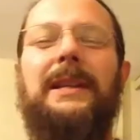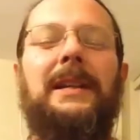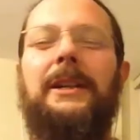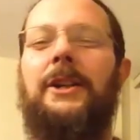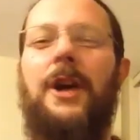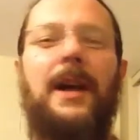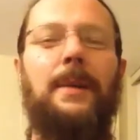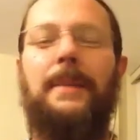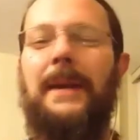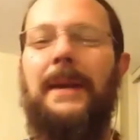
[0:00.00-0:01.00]
willy-nilly, you're not
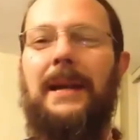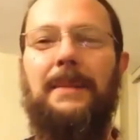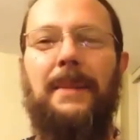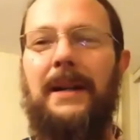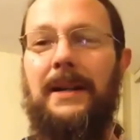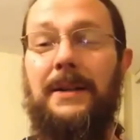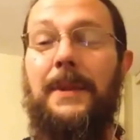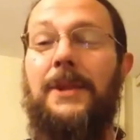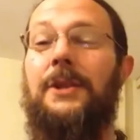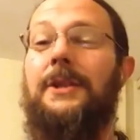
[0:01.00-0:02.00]
helping anybody,
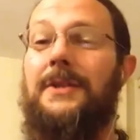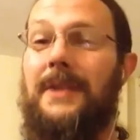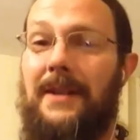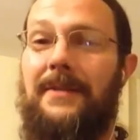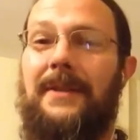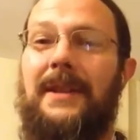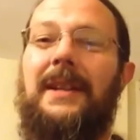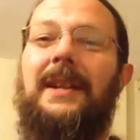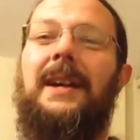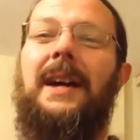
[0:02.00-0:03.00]
especially yourself.
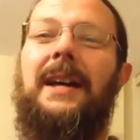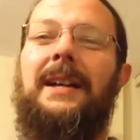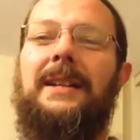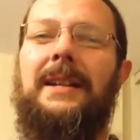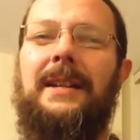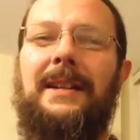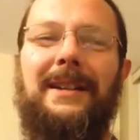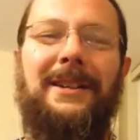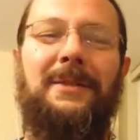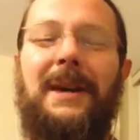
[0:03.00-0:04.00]
And it,
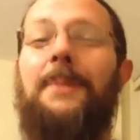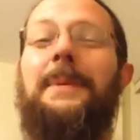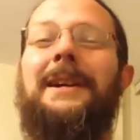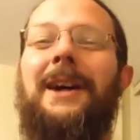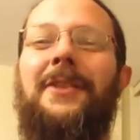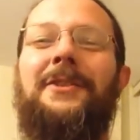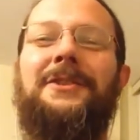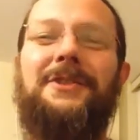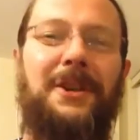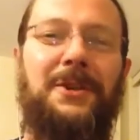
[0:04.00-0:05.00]
you know, helping
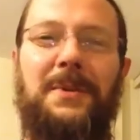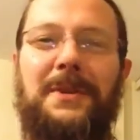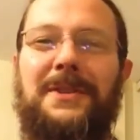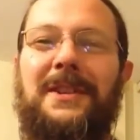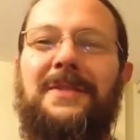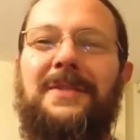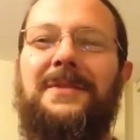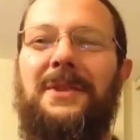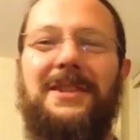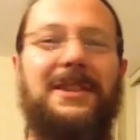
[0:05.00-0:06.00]
others starts with yourself.
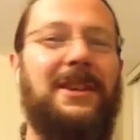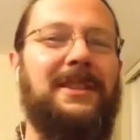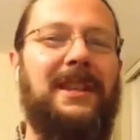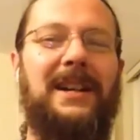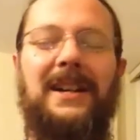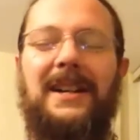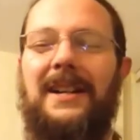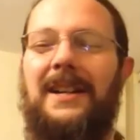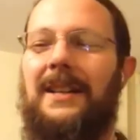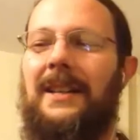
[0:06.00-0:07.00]
So let's start there.
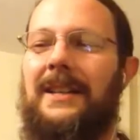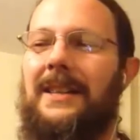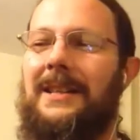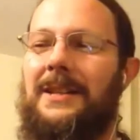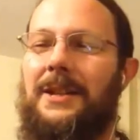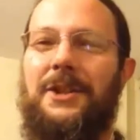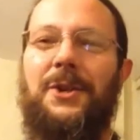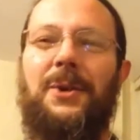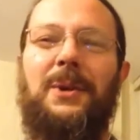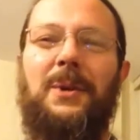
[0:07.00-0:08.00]
Let's, let's
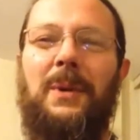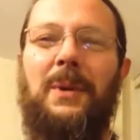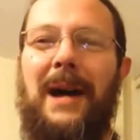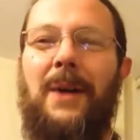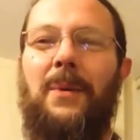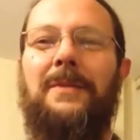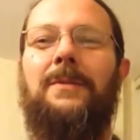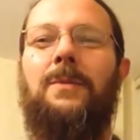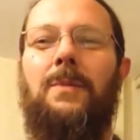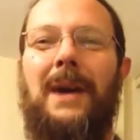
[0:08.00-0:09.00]
control what, how we're
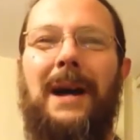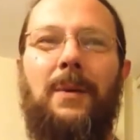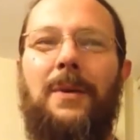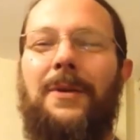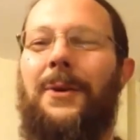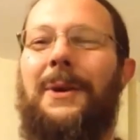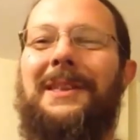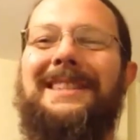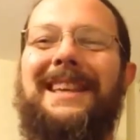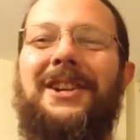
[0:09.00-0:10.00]
how we're throwing
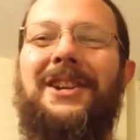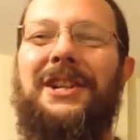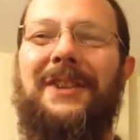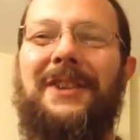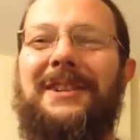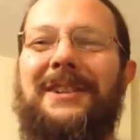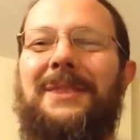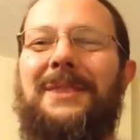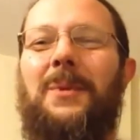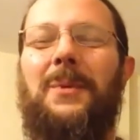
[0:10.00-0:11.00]
this energy around
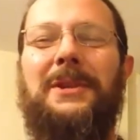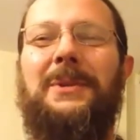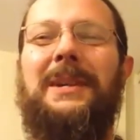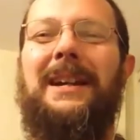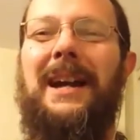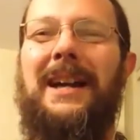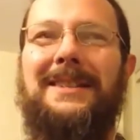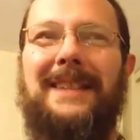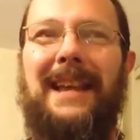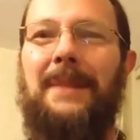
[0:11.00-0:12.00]
and what we're doing
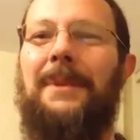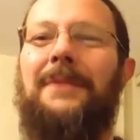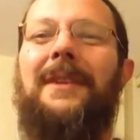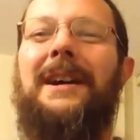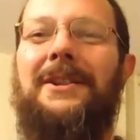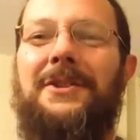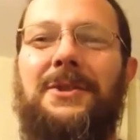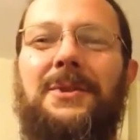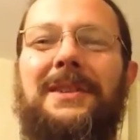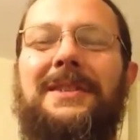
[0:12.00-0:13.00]
as amplifiers
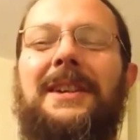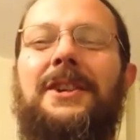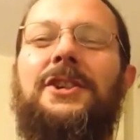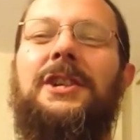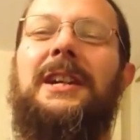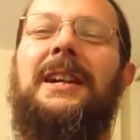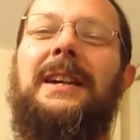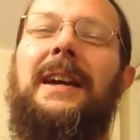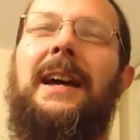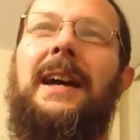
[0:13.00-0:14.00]
to this energy.
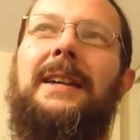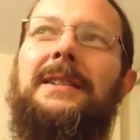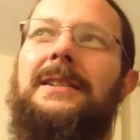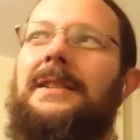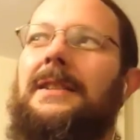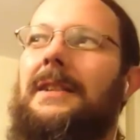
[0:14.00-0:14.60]
And